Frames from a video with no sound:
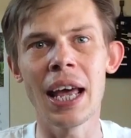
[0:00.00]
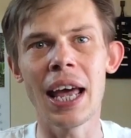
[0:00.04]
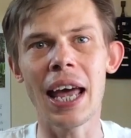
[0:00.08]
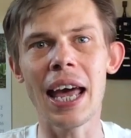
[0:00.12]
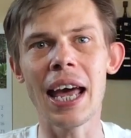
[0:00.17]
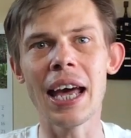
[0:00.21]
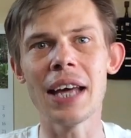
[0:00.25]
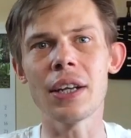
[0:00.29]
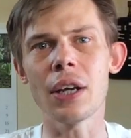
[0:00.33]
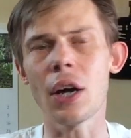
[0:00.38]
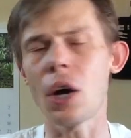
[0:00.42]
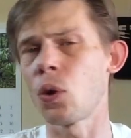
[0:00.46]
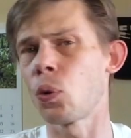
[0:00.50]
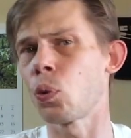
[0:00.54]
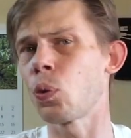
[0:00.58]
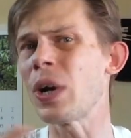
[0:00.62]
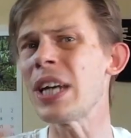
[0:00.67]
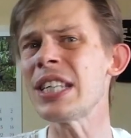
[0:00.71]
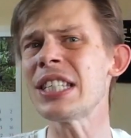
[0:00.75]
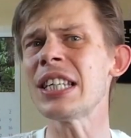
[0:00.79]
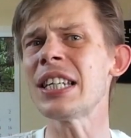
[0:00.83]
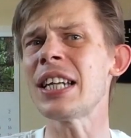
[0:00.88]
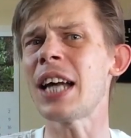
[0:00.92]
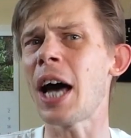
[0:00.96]
And a
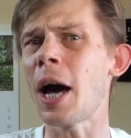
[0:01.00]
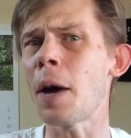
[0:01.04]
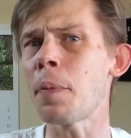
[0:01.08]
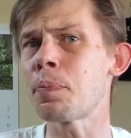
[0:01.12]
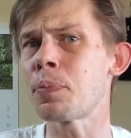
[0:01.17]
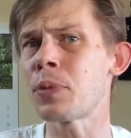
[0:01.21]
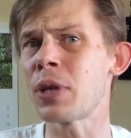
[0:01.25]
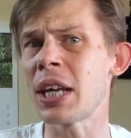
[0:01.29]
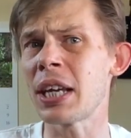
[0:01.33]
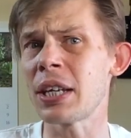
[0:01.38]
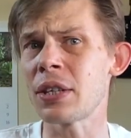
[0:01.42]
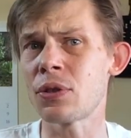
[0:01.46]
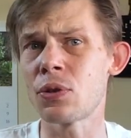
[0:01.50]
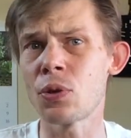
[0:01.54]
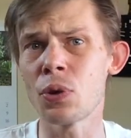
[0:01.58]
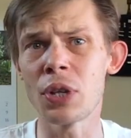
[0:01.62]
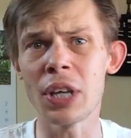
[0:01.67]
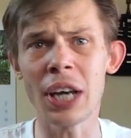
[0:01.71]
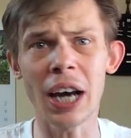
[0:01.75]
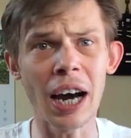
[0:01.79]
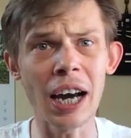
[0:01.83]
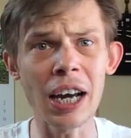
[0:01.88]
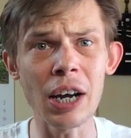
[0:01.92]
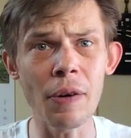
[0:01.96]
recent update to
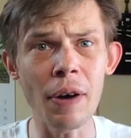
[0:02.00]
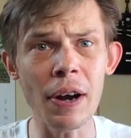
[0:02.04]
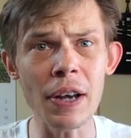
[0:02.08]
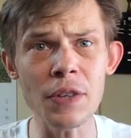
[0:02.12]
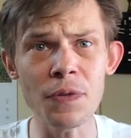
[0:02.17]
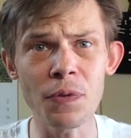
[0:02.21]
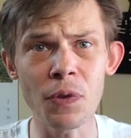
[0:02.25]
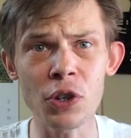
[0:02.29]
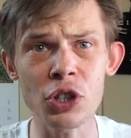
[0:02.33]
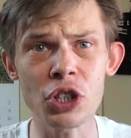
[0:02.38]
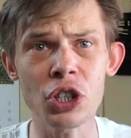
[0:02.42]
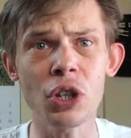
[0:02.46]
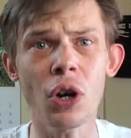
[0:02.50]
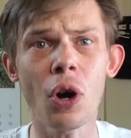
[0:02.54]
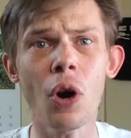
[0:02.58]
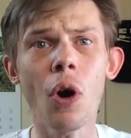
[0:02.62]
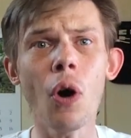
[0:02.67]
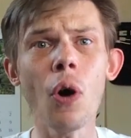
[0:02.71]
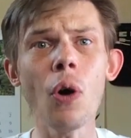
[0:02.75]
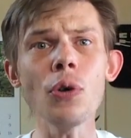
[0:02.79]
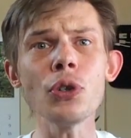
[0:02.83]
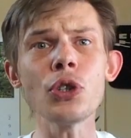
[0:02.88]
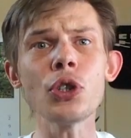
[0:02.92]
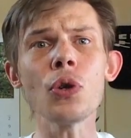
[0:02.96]
the iOS version
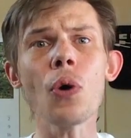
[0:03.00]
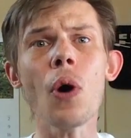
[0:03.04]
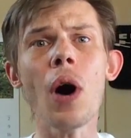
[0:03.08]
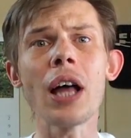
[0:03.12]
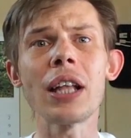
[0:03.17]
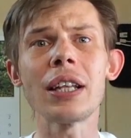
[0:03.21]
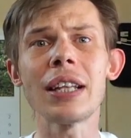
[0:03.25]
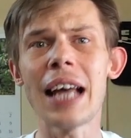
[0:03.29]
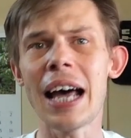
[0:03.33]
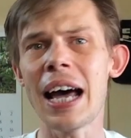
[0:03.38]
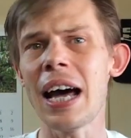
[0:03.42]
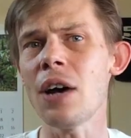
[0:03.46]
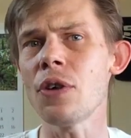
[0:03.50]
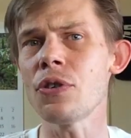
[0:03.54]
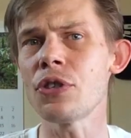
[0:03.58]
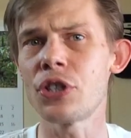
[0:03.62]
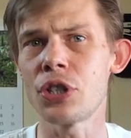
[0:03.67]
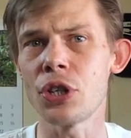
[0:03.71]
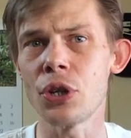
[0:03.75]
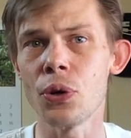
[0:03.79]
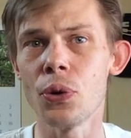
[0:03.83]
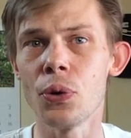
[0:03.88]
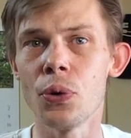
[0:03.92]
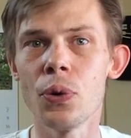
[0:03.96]
also
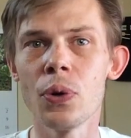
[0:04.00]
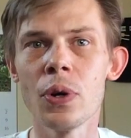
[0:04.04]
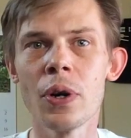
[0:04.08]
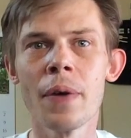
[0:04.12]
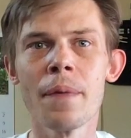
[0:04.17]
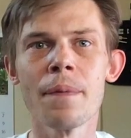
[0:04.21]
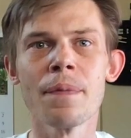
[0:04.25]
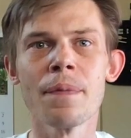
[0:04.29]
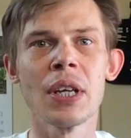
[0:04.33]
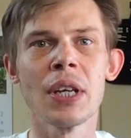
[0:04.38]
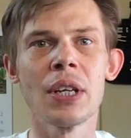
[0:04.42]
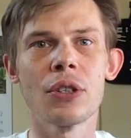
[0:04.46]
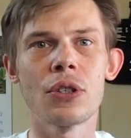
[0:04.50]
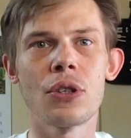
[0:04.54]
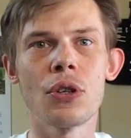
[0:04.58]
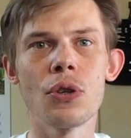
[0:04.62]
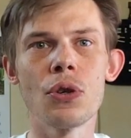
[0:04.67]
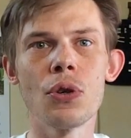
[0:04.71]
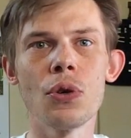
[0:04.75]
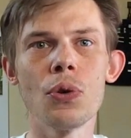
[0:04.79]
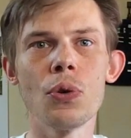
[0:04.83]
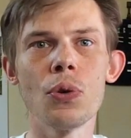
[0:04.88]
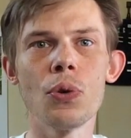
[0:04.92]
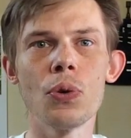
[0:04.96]
allows you to
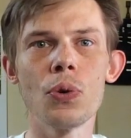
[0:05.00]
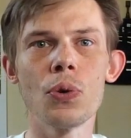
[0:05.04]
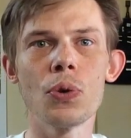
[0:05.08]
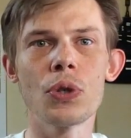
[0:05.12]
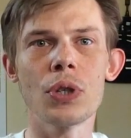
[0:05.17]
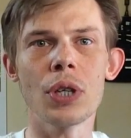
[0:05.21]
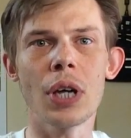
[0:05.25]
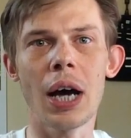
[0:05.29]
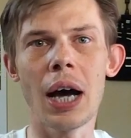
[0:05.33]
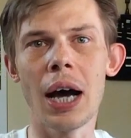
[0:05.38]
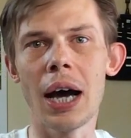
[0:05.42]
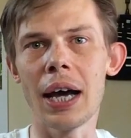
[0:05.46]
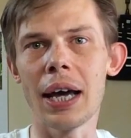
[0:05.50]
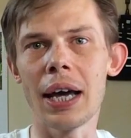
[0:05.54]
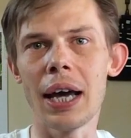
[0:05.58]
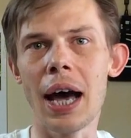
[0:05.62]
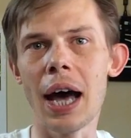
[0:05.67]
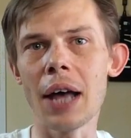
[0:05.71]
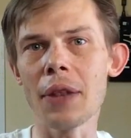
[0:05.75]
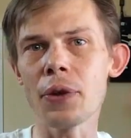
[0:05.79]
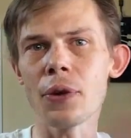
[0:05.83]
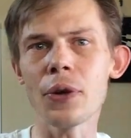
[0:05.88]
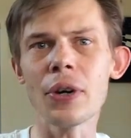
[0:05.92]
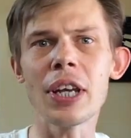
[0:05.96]
use
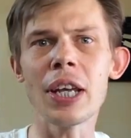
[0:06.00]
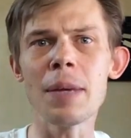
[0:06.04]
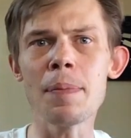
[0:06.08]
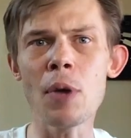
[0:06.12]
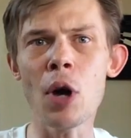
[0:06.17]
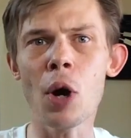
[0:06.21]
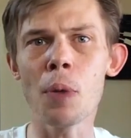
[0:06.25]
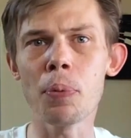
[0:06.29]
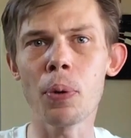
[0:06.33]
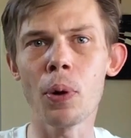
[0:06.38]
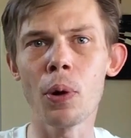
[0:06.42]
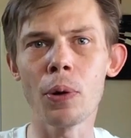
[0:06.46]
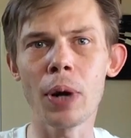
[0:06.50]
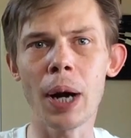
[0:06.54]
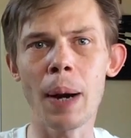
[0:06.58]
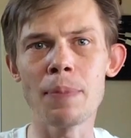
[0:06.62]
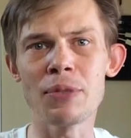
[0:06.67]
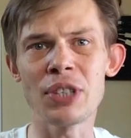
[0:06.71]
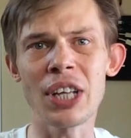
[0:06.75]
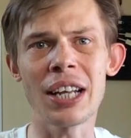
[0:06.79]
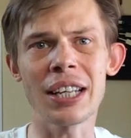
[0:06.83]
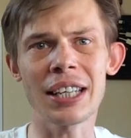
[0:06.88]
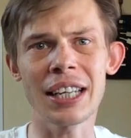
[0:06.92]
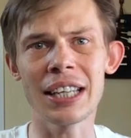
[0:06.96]
other email
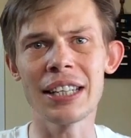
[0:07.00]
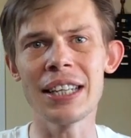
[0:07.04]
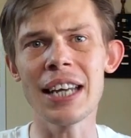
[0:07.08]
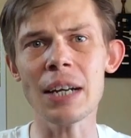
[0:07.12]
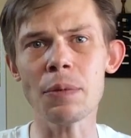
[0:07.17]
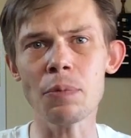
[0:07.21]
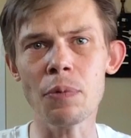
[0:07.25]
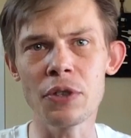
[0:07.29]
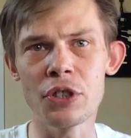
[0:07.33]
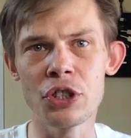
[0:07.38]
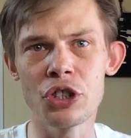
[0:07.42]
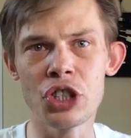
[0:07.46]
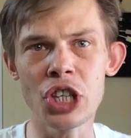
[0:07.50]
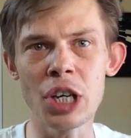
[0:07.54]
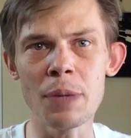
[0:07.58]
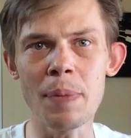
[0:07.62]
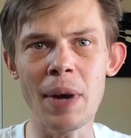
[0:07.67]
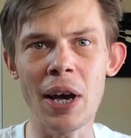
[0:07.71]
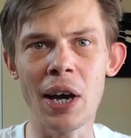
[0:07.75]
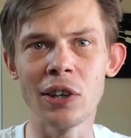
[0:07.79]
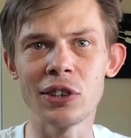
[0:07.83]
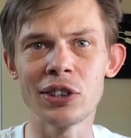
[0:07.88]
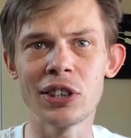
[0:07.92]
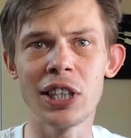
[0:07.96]
programs that connect with
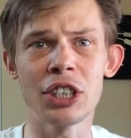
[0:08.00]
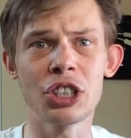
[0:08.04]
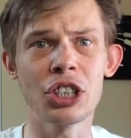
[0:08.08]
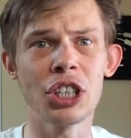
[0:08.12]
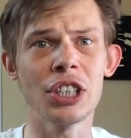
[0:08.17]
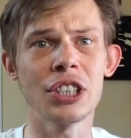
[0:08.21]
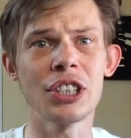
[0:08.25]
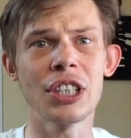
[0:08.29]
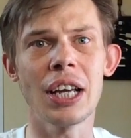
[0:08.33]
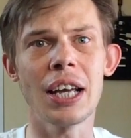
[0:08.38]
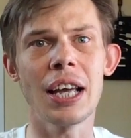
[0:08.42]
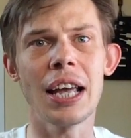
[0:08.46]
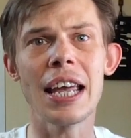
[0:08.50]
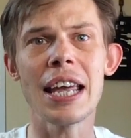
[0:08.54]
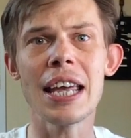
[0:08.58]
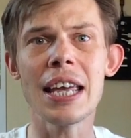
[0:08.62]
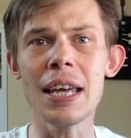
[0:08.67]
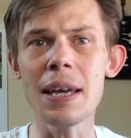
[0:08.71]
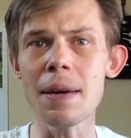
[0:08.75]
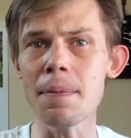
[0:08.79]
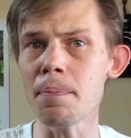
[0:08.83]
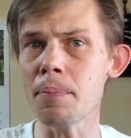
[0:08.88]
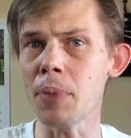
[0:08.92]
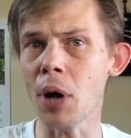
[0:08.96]
Gmail, such as
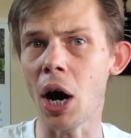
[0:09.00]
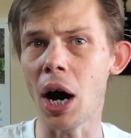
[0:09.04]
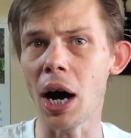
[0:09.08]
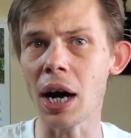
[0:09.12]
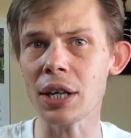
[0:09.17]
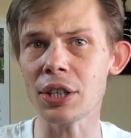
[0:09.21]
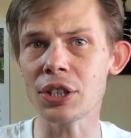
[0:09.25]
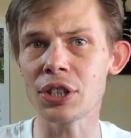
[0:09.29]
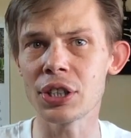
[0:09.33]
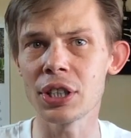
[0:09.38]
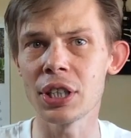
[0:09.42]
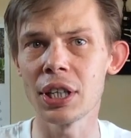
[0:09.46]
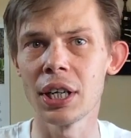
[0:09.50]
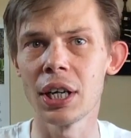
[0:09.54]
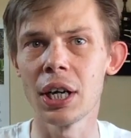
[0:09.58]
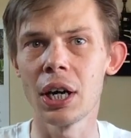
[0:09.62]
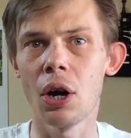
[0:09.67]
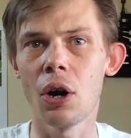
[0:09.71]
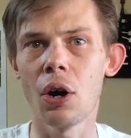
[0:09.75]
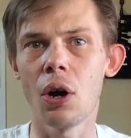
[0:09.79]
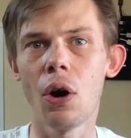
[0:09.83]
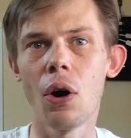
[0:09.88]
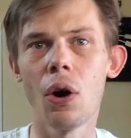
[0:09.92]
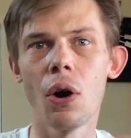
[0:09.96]
Inbox,
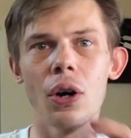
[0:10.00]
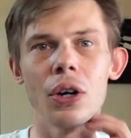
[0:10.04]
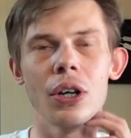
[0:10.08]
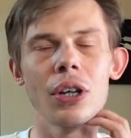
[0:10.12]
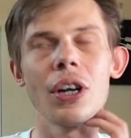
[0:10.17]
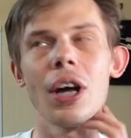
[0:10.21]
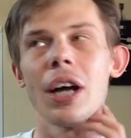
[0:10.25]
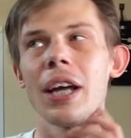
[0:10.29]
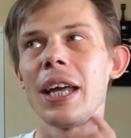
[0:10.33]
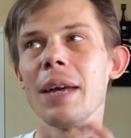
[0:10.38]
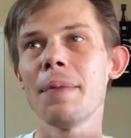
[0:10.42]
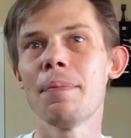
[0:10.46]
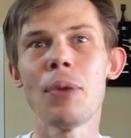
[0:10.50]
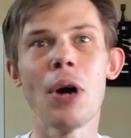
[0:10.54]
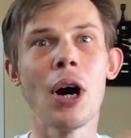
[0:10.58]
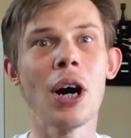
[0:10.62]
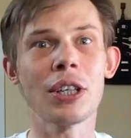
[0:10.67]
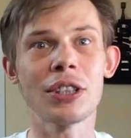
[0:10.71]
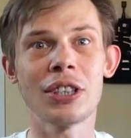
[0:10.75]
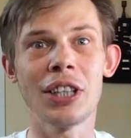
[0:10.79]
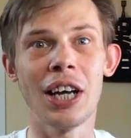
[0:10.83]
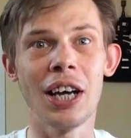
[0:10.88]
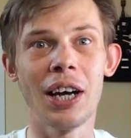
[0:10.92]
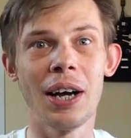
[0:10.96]
or not
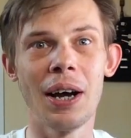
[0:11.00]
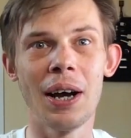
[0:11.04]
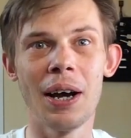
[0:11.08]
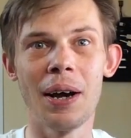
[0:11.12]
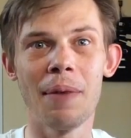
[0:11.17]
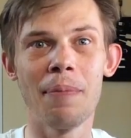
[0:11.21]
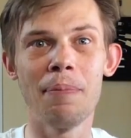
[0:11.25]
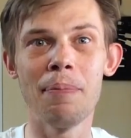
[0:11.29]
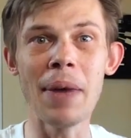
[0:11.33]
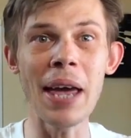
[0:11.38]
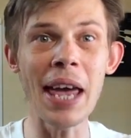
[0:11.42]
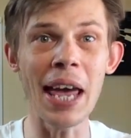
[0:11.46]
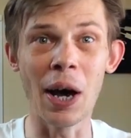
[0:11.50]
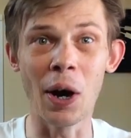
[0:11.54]
Inbox,